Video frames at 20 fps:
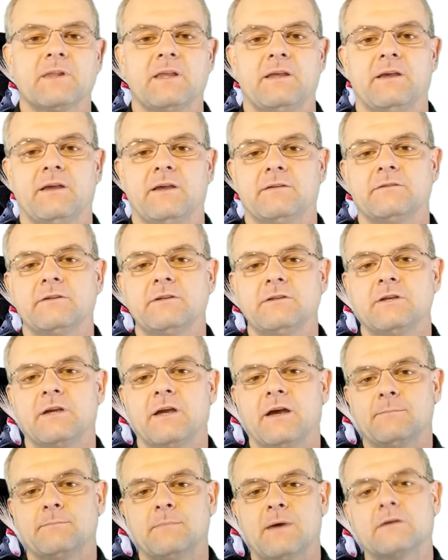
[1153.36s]
and you
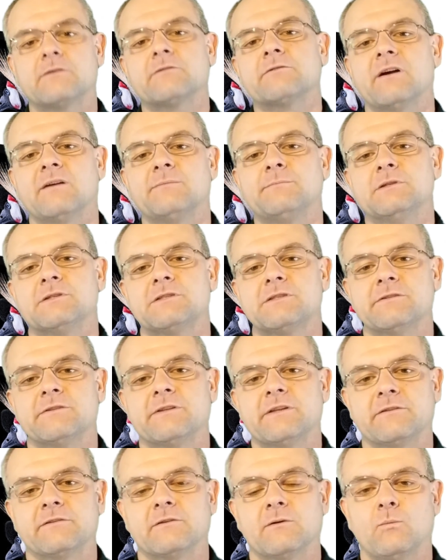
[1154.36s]
got Microsoft pushing
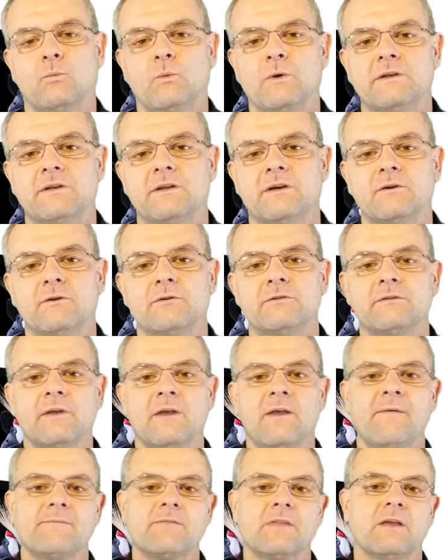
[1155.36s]
things on Windows.
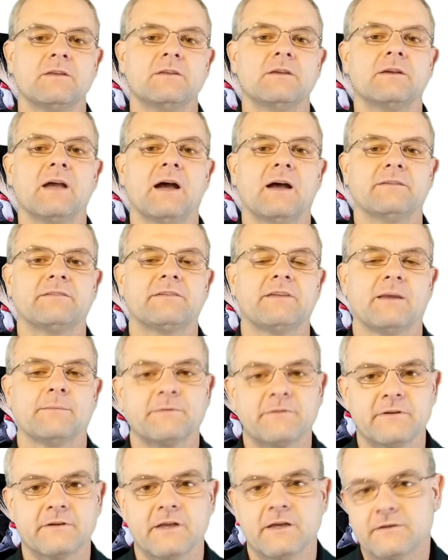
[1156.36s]
You got
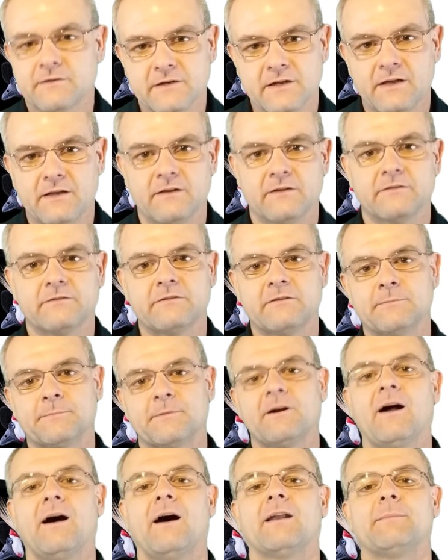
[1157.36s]
Samsung Internet is
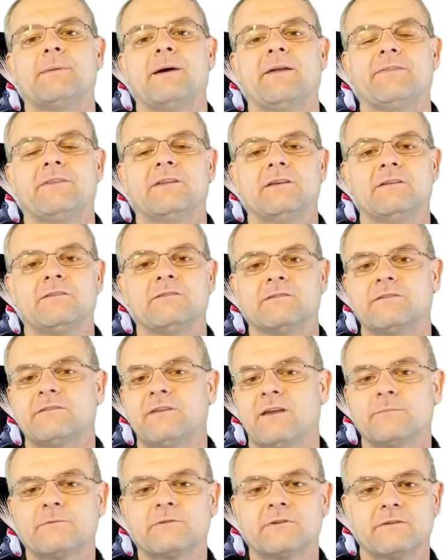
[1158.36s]
super hot about these, and
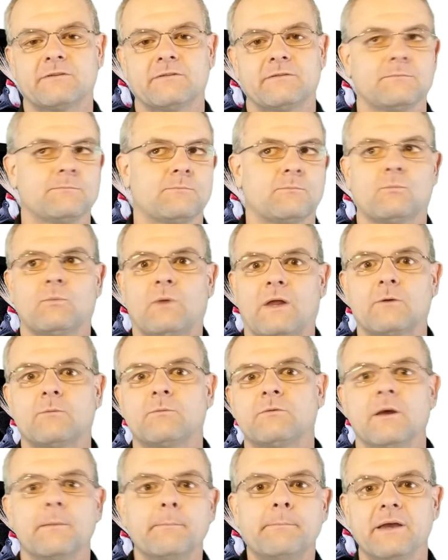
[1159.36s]
Samsung's like
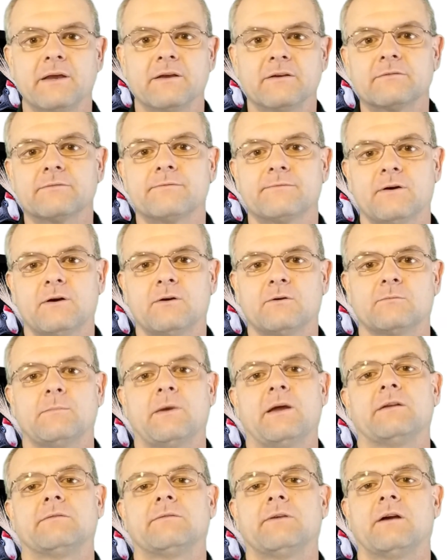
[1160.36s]
the biggest phone
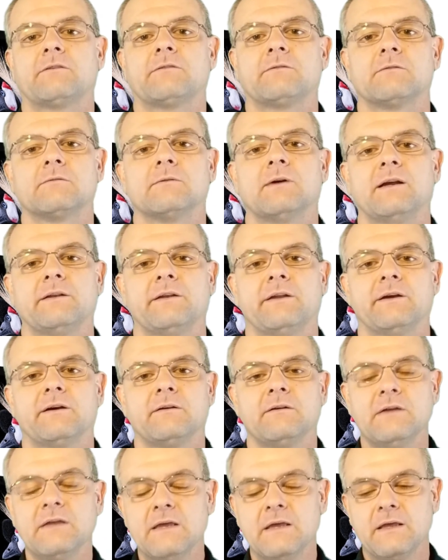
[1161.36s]
manufacturer right
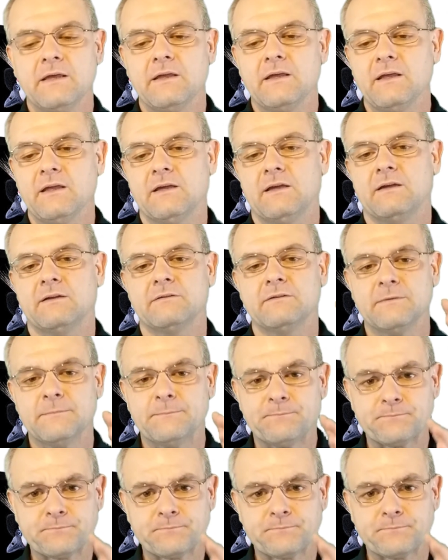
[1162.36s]
now. And